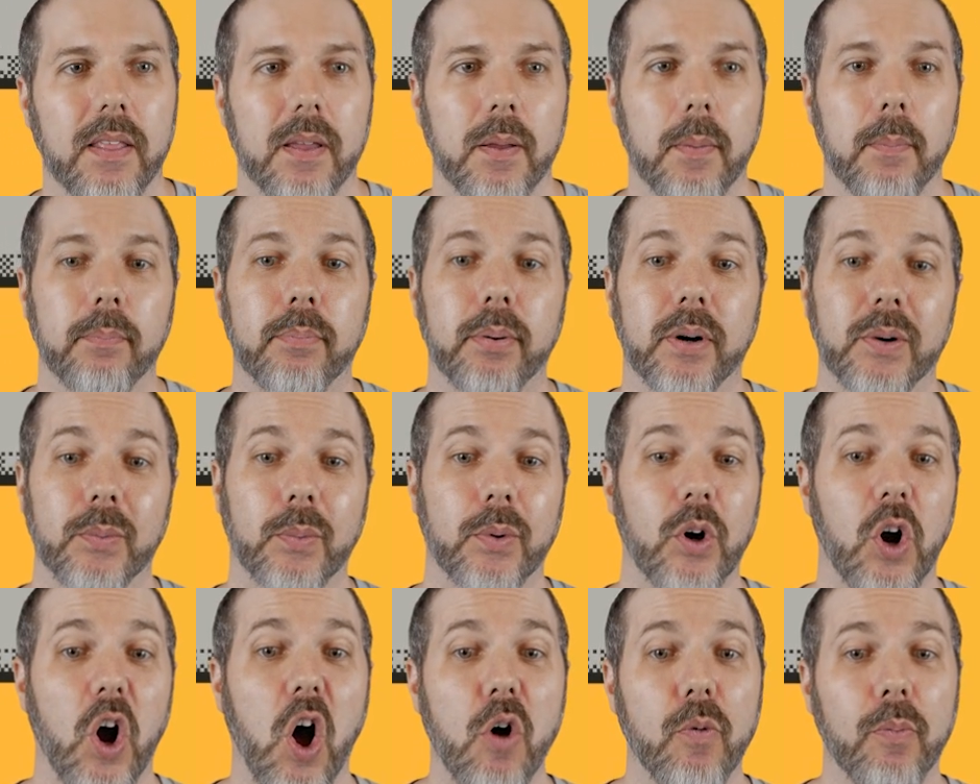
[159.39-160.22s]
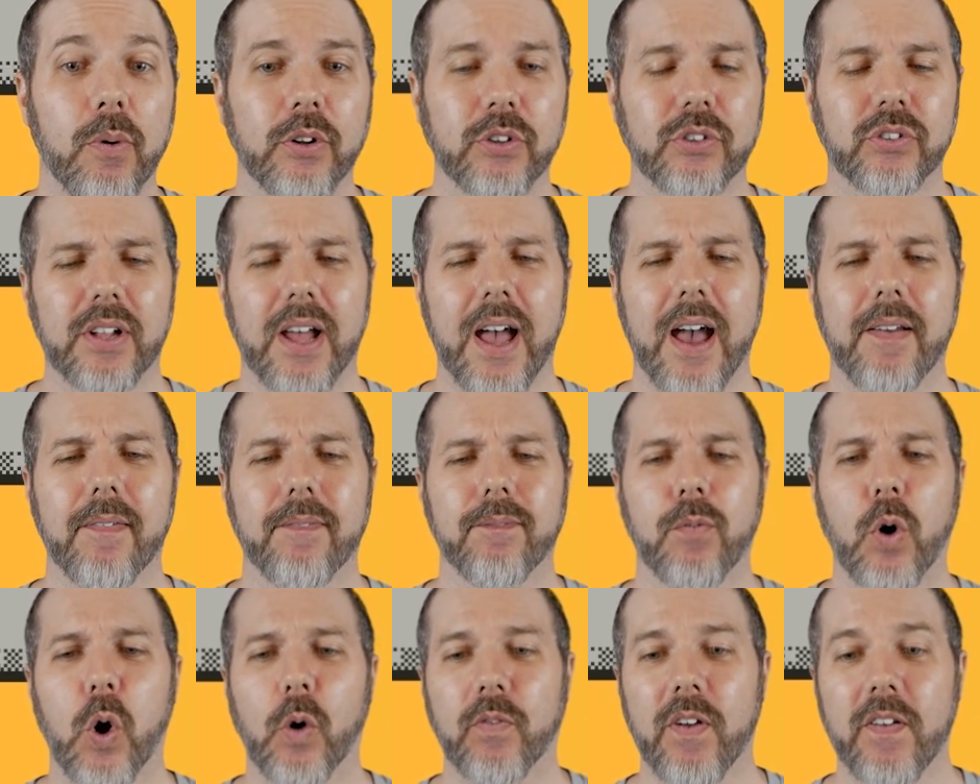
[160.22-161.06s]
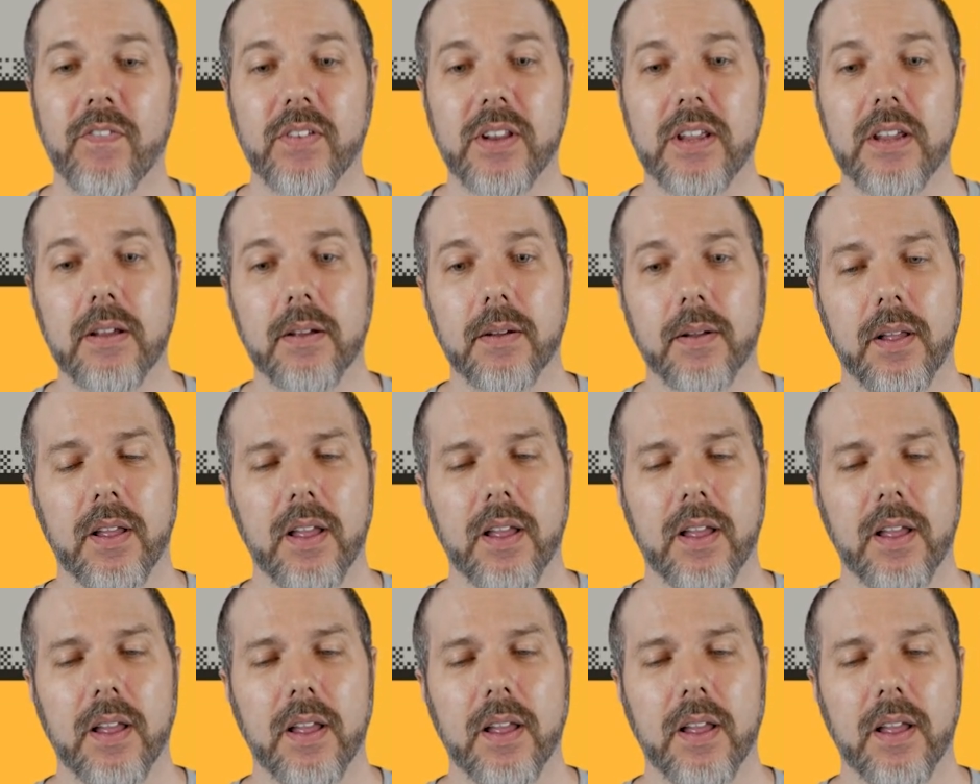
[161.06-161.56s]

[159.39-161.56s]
but we're almost at 450,